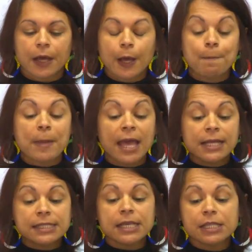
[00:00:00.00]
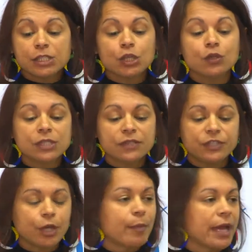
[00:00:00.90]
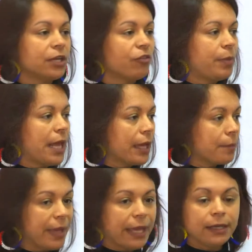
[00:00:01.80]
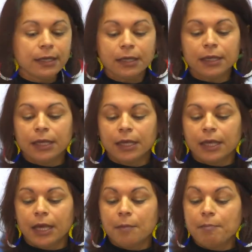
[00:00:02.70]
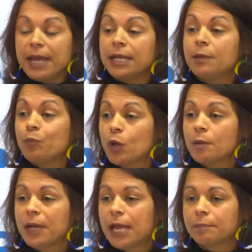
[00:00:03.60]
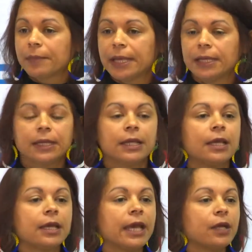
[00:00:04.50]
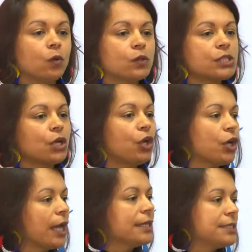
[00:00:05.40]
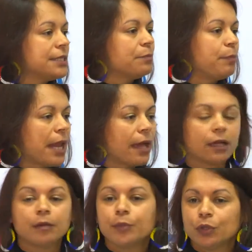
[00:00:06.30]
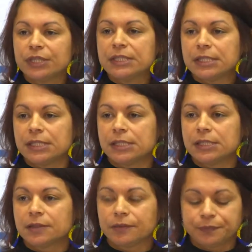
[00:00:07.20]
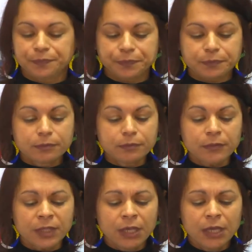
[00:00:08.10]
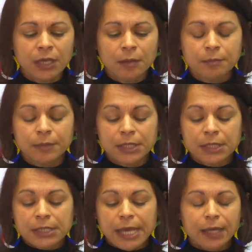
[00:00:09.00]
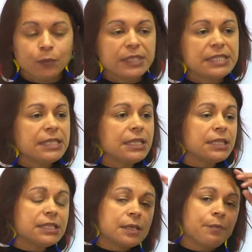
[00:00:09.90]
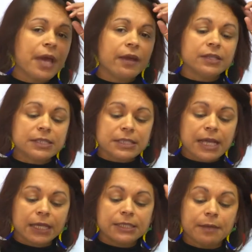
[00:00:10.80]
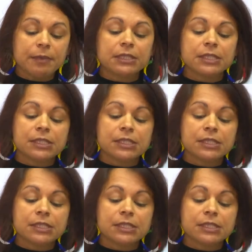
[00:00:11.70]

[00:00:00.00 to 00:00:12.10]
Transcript: um, as the exclusive domain of black men, uh, mainly poor black men, and also located in black communities. Um, and we see this apparent in academic